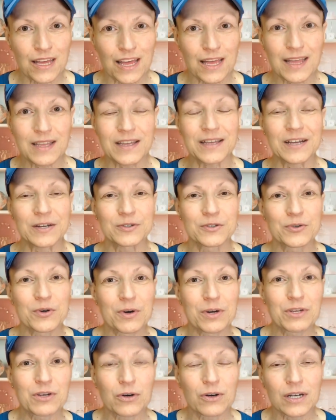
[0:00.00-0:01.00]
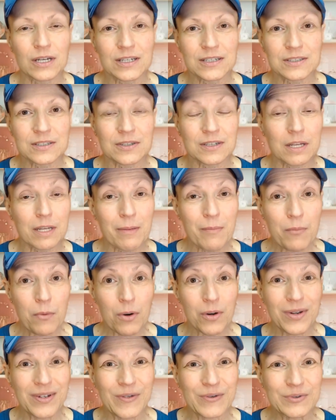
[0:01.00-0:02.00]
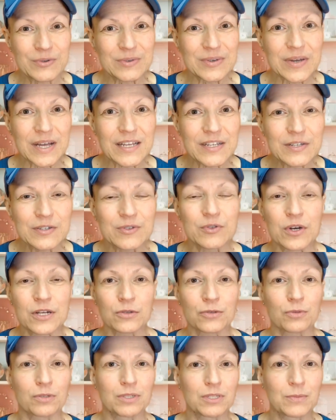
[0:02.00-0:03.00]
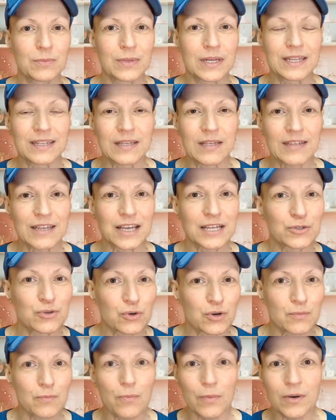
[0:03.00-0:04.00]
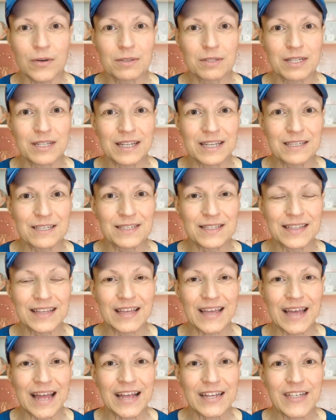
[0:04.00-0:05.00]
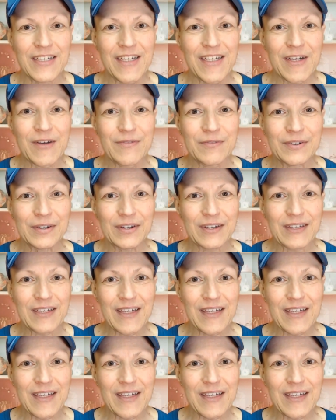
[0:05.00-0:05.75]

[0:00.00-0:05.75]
And they'll join your list to get more. You created trust with speed. That's what builds lists that actually convert.